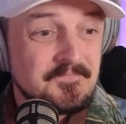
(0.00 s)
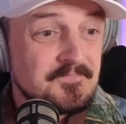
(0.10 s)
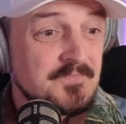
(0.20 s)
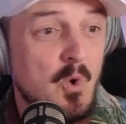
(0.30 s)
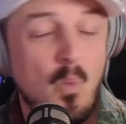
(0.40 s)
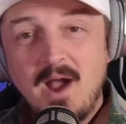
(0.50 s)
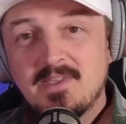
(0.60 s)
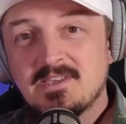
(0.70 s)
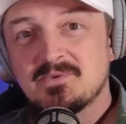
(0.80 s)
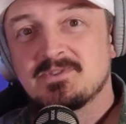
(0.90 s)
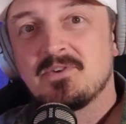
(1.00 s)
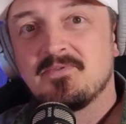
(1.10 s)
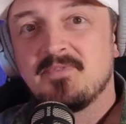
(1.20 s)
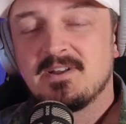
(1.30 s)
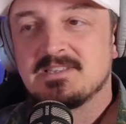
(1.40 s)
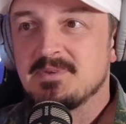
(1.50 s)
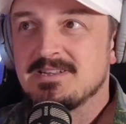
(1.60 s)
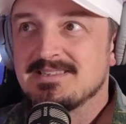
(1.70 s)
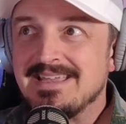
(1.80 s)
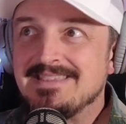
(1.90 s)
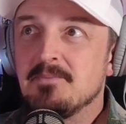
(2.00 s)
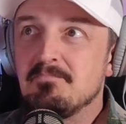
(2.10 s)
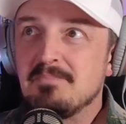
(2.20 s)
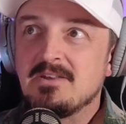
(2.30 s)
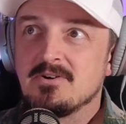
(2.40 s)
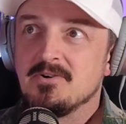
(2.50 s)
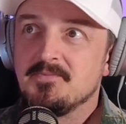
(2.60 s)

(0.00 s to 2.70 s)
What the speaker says: Why this was so fun is because in the middle,